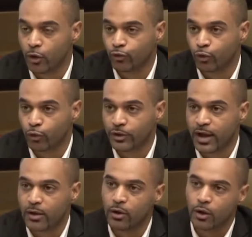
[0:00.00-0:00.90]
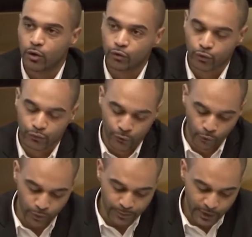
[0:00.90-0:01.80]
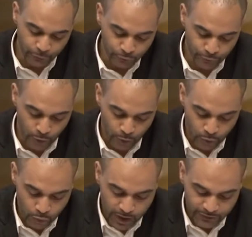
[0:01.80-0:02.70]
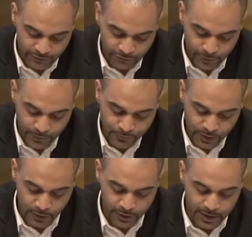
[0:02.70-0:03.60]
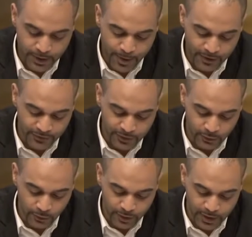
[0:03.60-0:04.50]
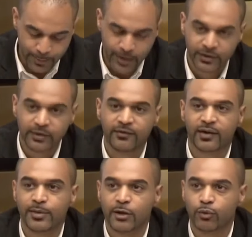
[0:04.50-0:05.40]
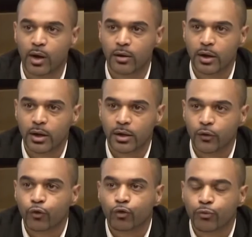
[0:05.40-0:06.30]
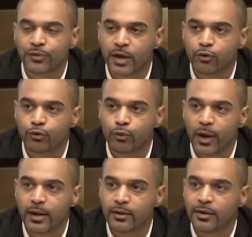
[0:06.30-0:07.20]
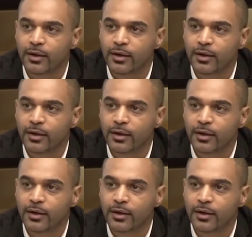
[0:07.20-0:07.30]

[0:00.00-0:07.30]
to build a cultural substrate on which racism is very often built.